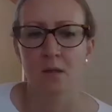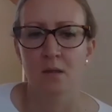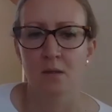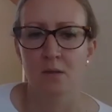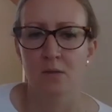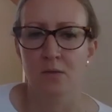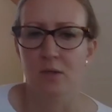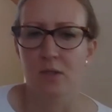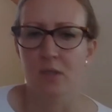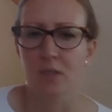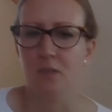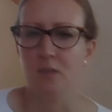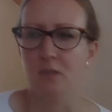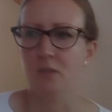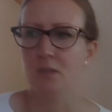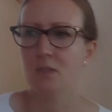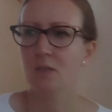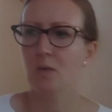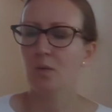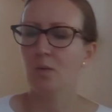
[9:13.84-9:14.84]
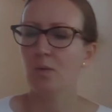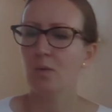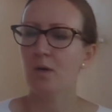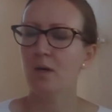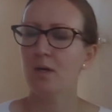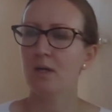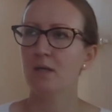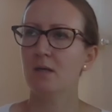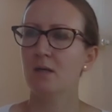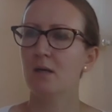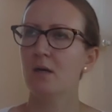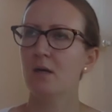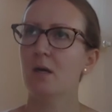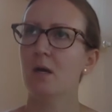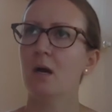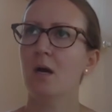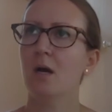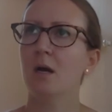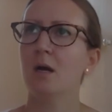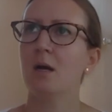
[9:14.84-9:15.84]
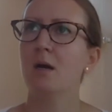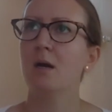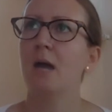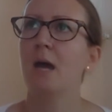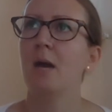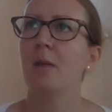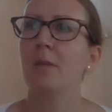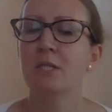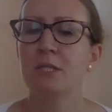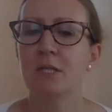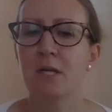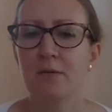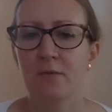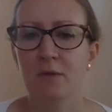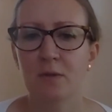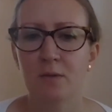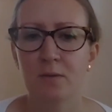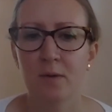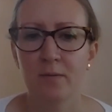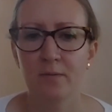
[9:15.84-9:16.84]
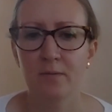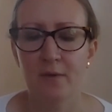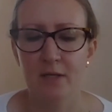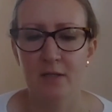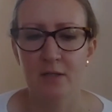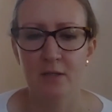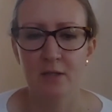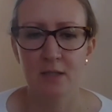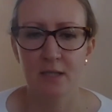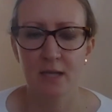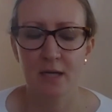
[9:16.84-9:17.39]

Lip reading: Great. So how much have you factored in?